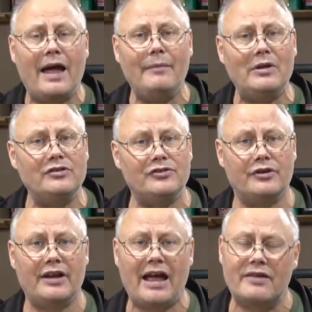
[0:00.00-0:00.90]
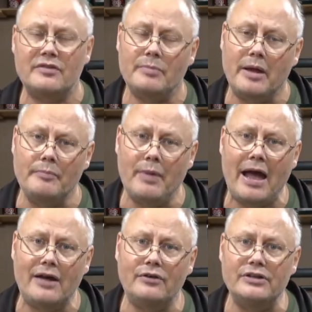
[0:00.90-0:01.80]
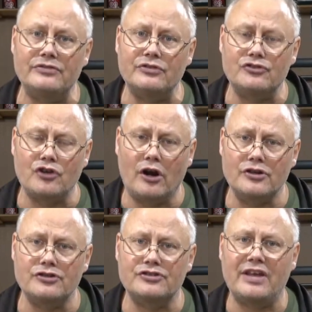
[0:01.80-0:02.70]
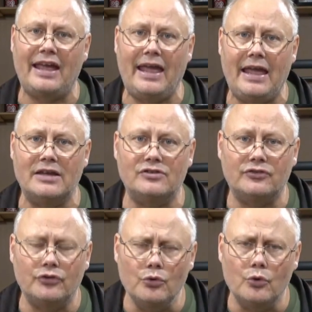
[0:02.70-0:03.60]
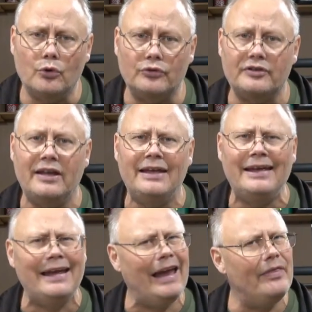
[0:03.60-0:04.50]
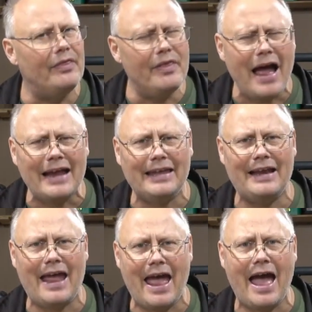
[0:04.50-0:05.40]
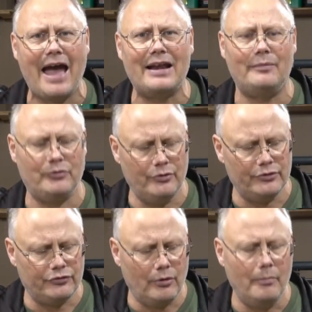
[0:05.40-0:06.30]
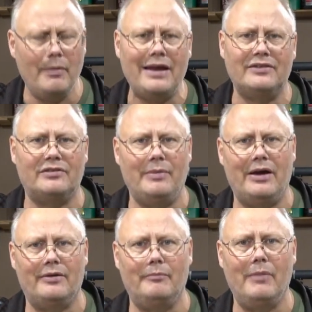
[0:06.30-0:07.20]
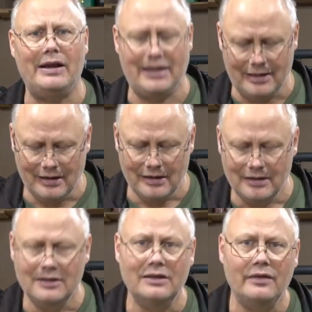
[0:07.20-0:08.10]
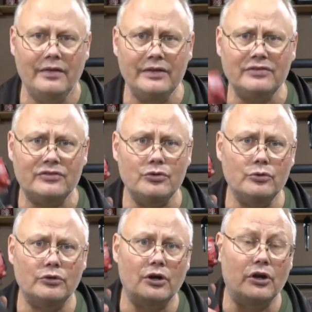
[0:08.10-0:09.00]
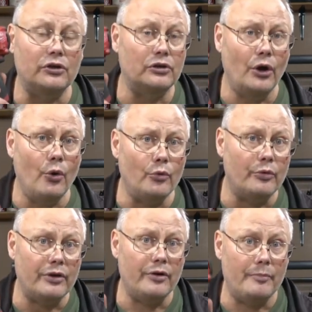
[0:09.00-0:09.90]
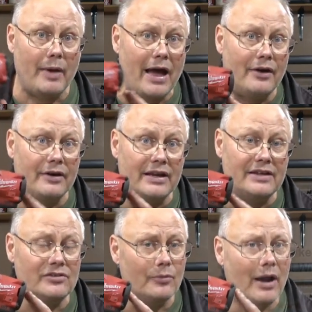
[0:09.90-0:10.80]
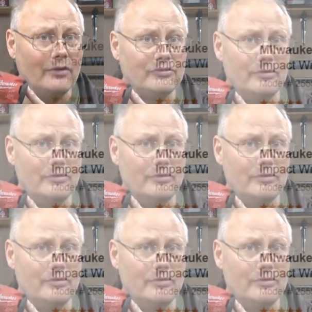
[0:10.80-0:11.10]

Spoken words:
that means you're gonna have to buy batteries, chargers, and tools. And that can add up to a tremendous amount of money. This tool alone without a battery is around